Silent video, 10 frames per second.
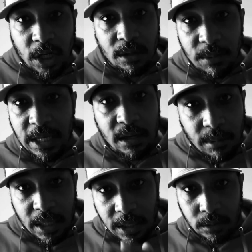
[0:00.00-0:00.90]
try to be
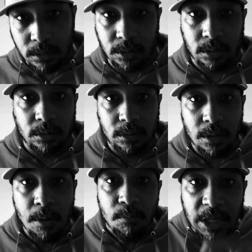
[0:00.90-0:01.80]
anybody else.
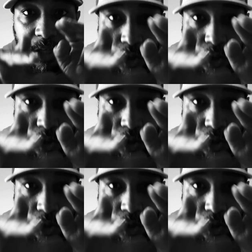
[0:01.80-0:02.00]
Be